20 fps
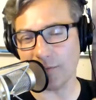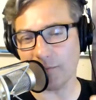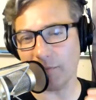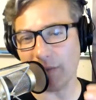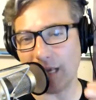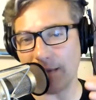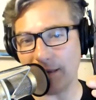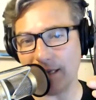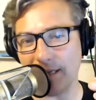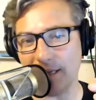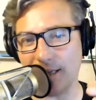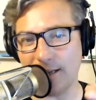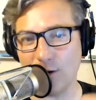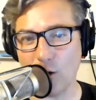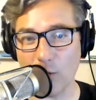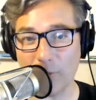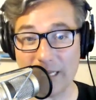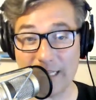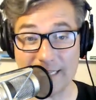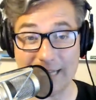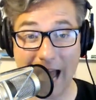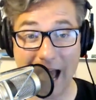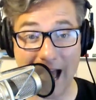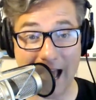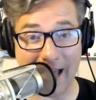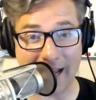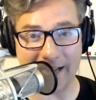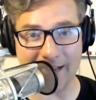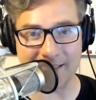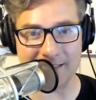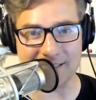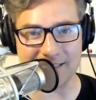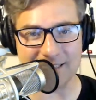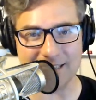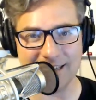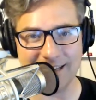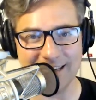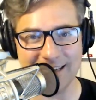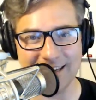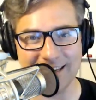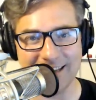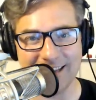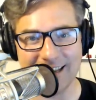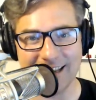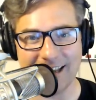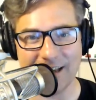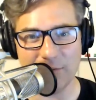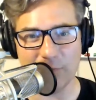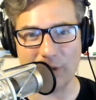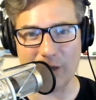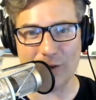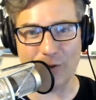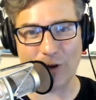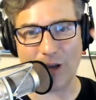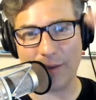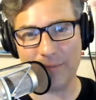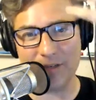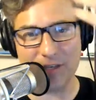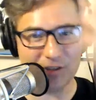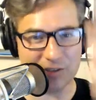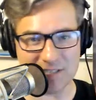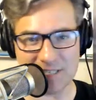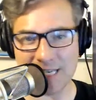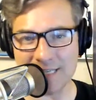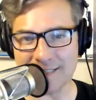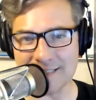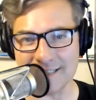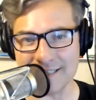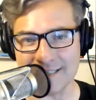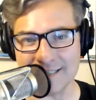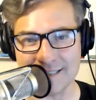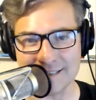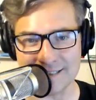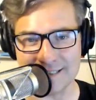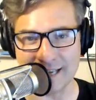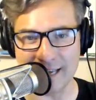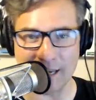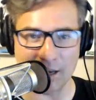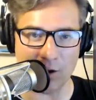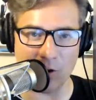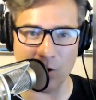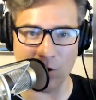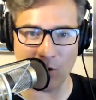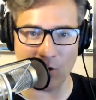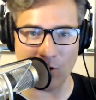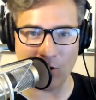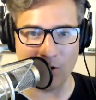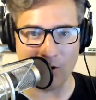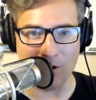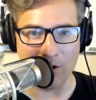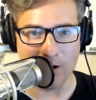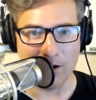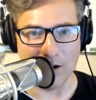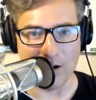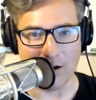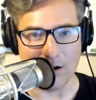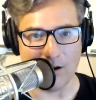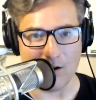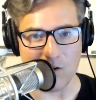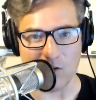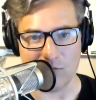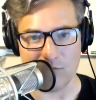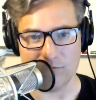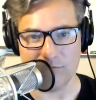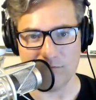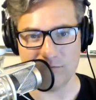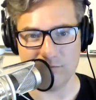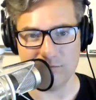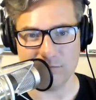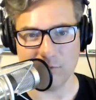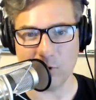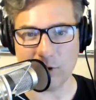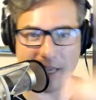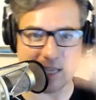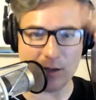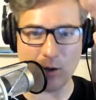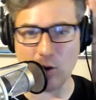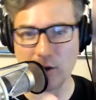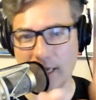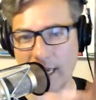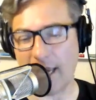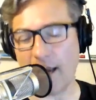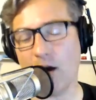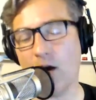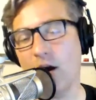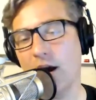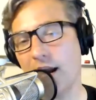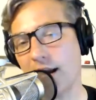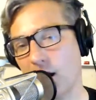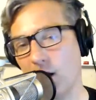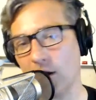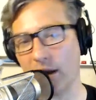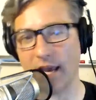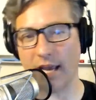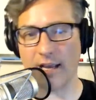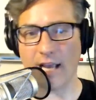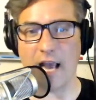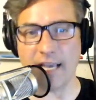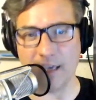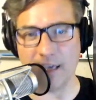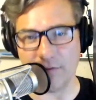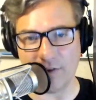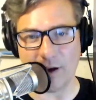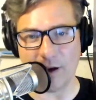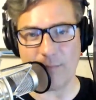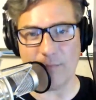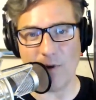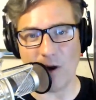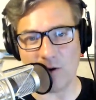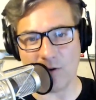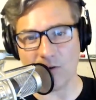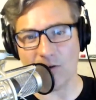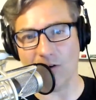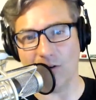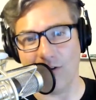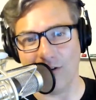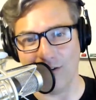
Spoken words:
Maybe nobody dies, but you come to your senses and say, oh, okay, all right, okay, I give up, uncle.